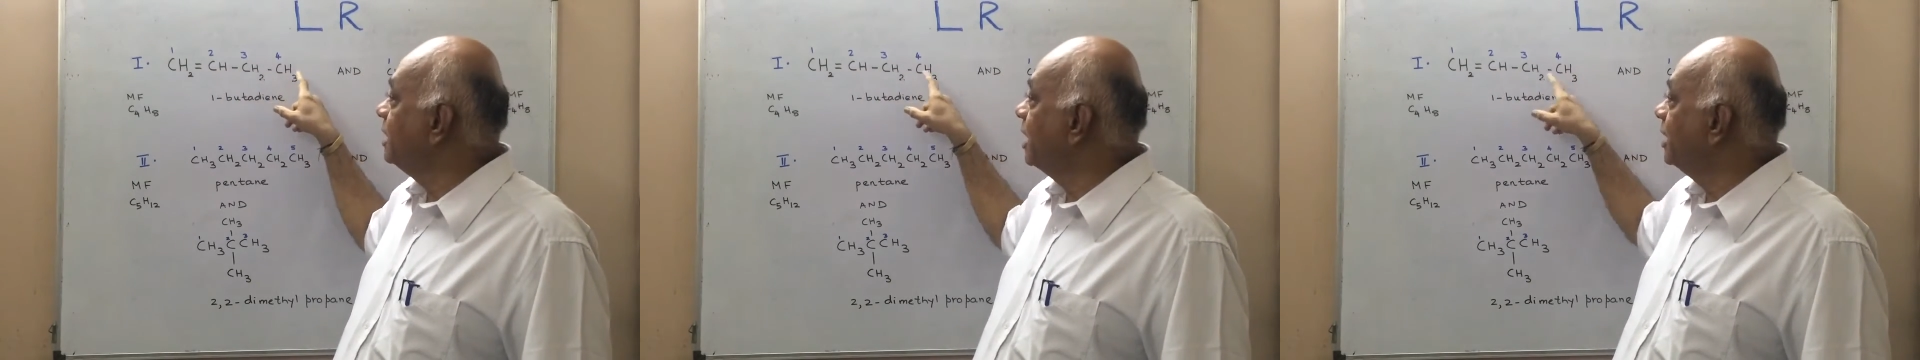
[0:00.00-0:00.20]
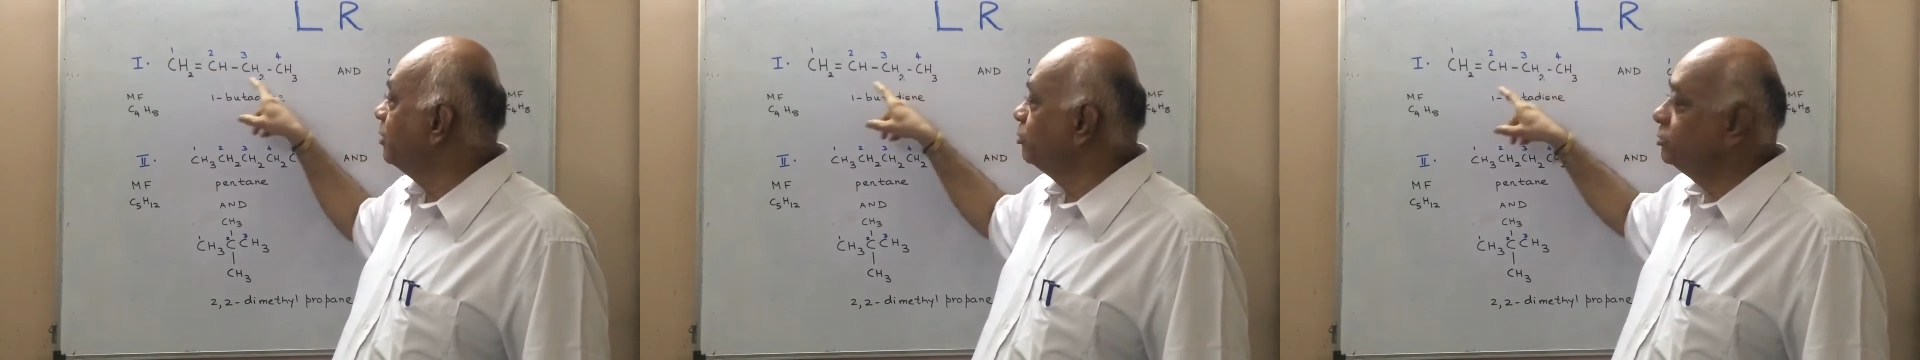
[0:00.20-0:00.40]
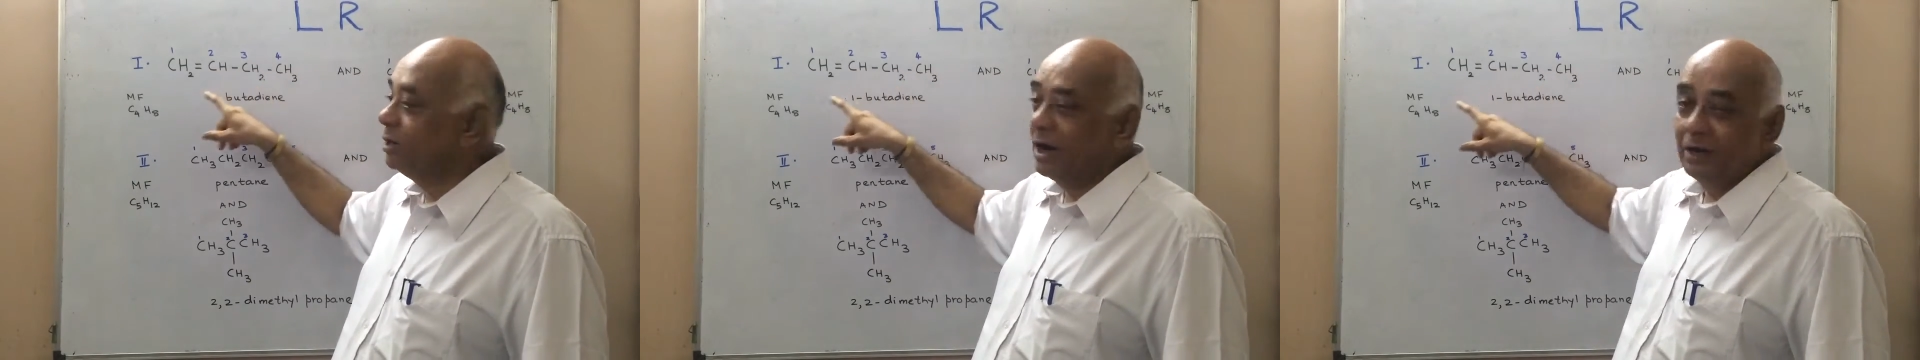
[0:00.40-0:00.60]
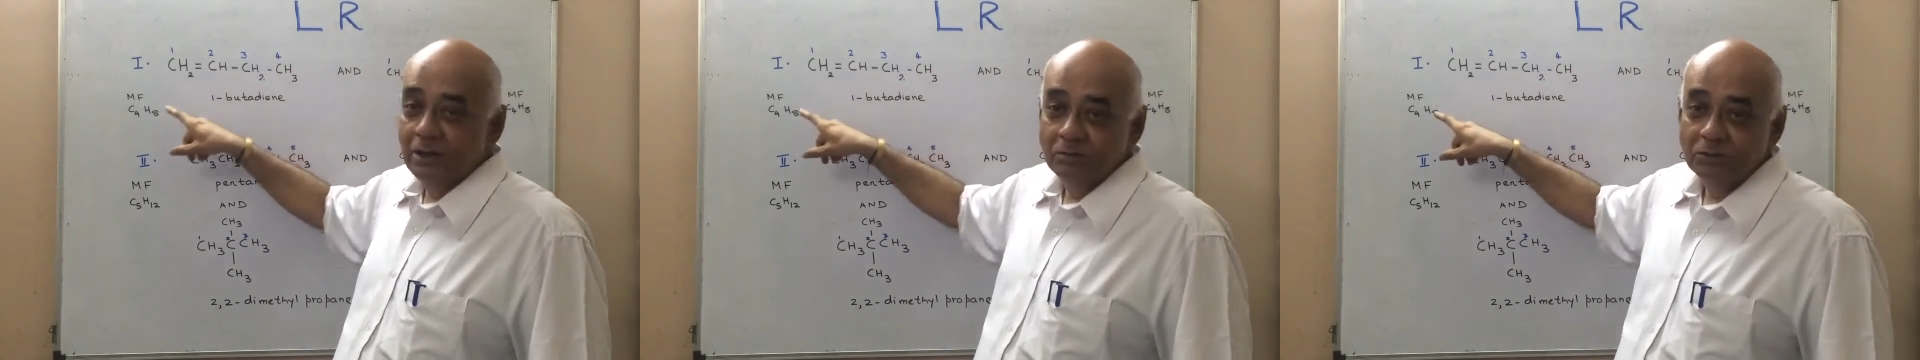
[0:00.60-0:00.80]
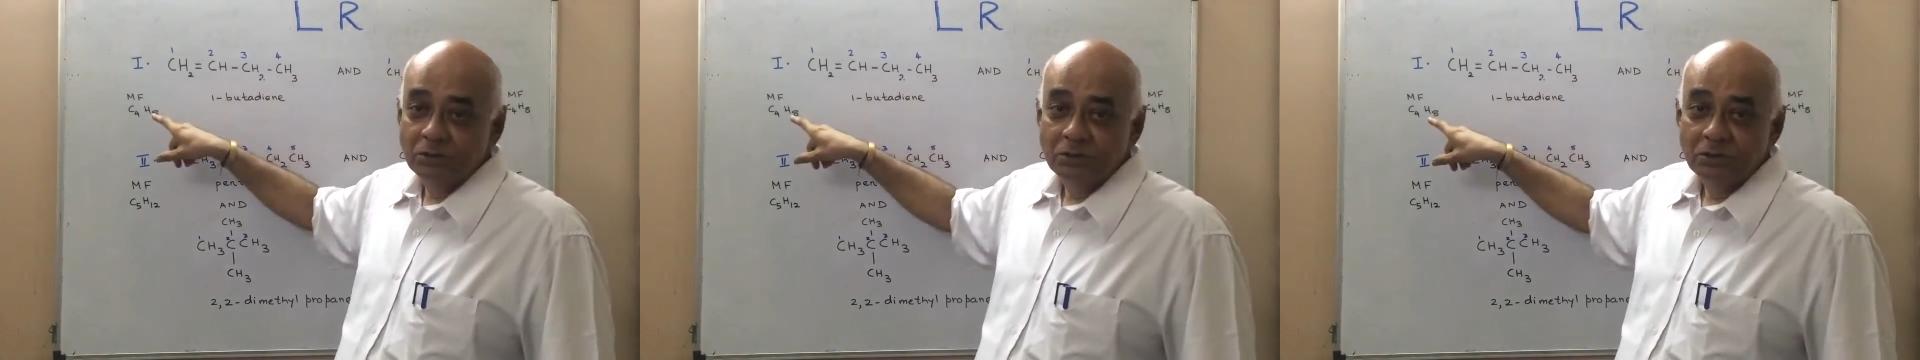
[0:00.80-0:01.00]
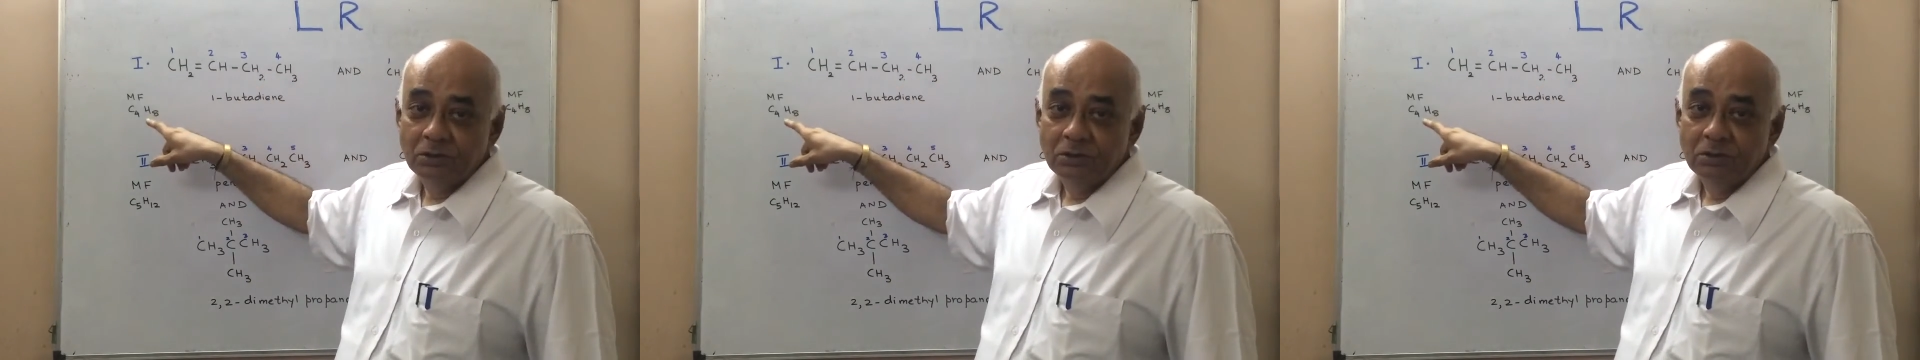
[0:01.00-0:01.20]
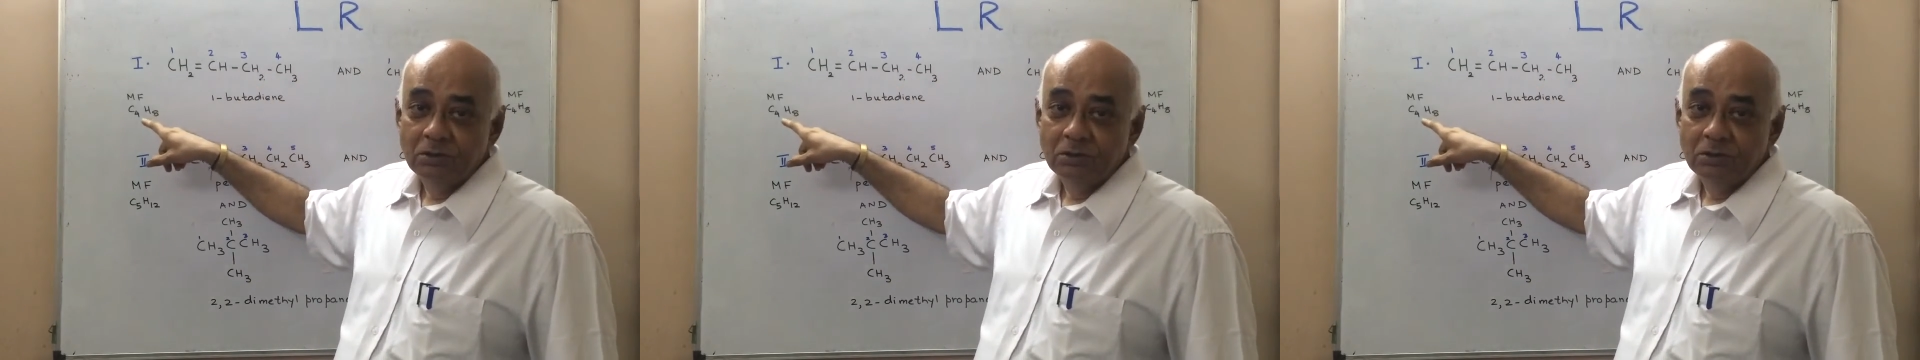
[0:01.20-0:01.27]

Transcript: the hydrogen atoms,